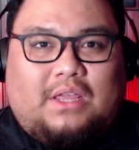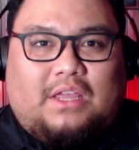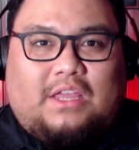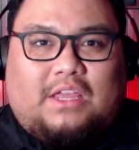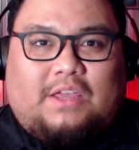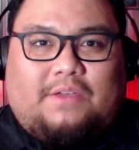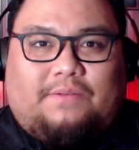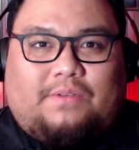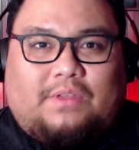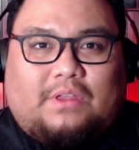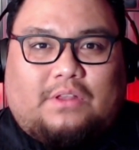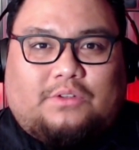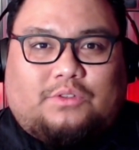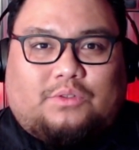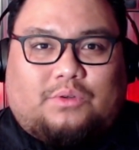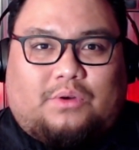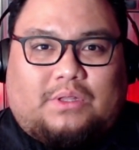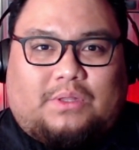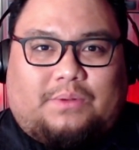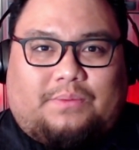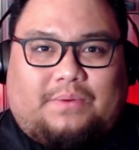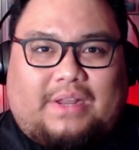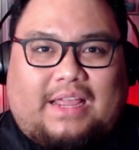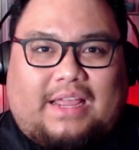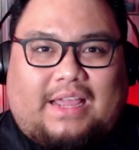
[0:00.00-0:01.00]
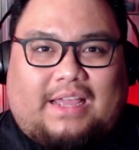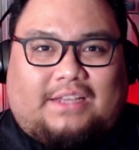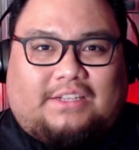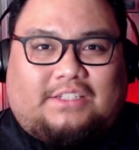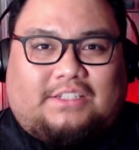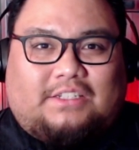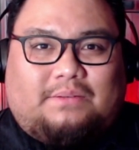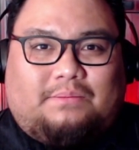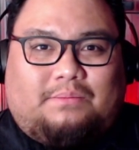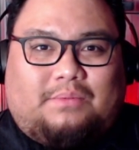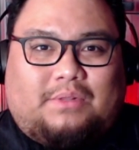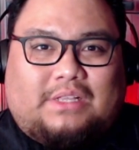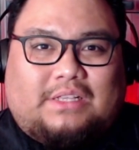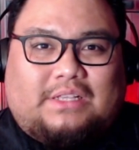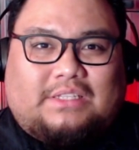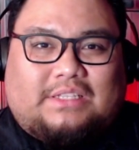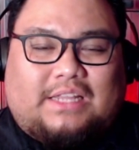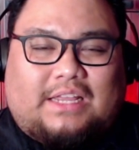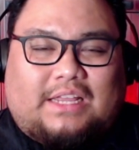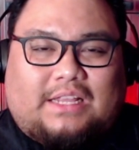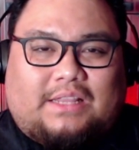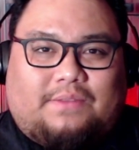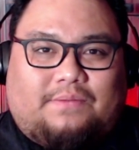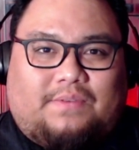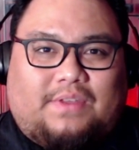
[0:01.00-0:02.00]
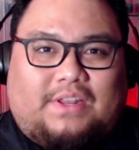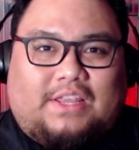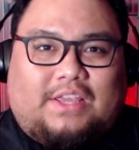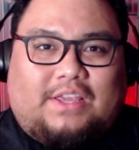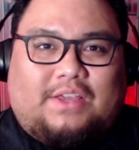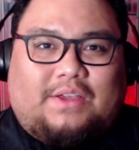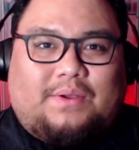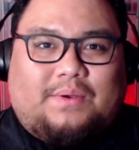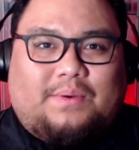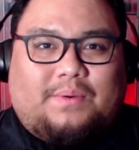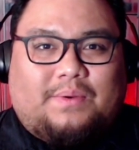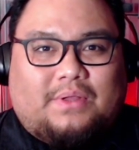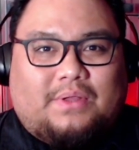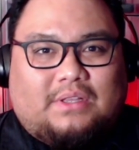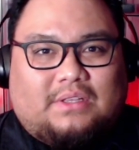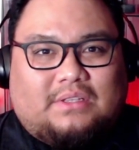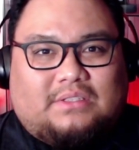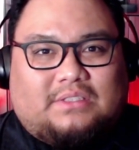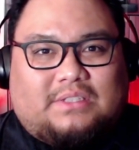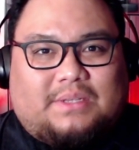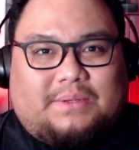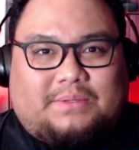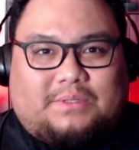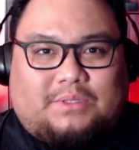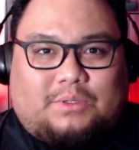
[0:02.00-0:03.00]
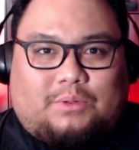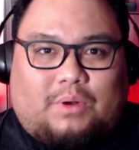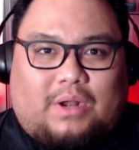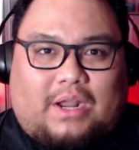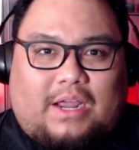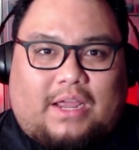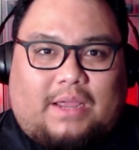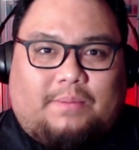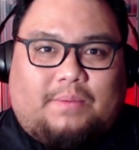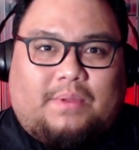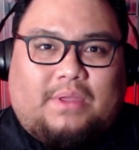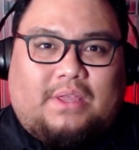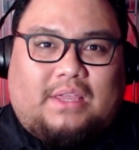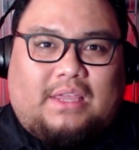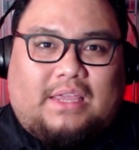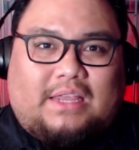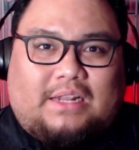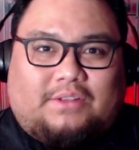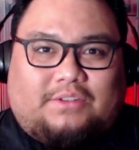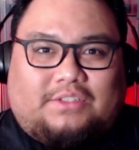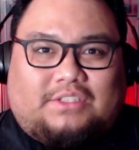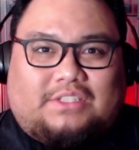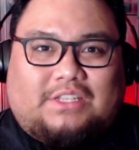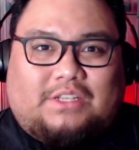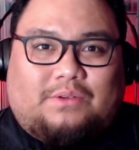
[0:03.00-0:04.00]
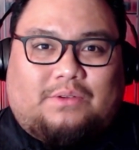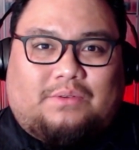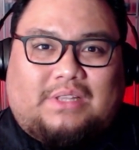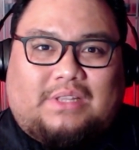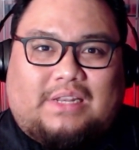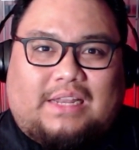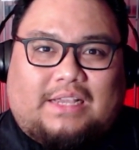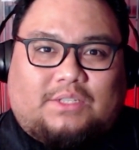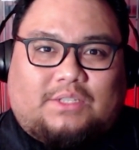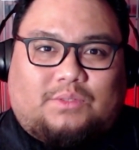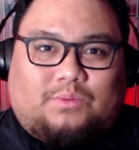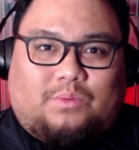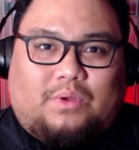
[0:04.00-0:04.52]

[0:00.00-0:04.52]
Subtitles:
If you enjoyed the reaction, please like the video, subscribe, and I'll see you on the next